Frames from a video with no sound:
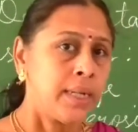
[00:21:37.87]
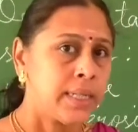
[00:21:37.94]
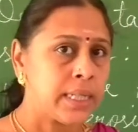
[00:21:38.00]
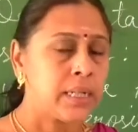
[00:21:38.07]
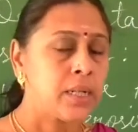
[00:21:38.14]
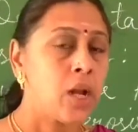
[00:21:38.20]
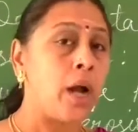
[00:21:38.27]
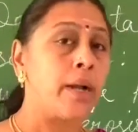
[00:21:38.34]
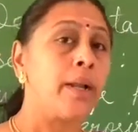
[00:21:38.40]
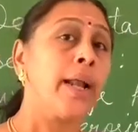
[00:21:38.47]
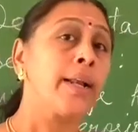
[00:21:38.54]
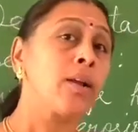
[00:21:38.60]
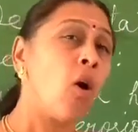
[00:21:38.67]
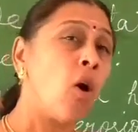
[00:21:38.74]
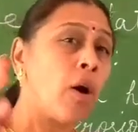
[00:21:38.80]
Is it not?
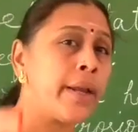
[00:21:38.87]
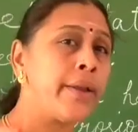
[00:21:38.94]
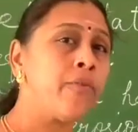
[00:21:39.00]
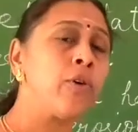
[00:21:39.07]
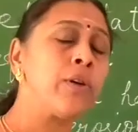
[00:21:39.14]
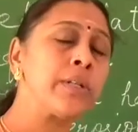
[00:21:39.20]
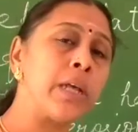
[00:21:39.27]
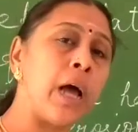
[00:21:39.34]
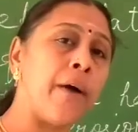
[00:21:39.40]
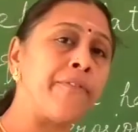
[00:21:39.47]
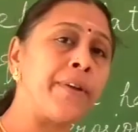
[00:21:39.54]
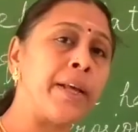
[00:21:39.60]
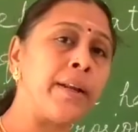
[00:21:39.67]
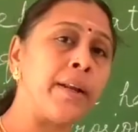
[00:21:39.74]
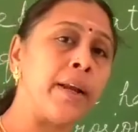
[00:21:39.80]
And carnivores,
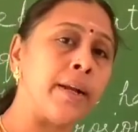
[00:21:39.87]
after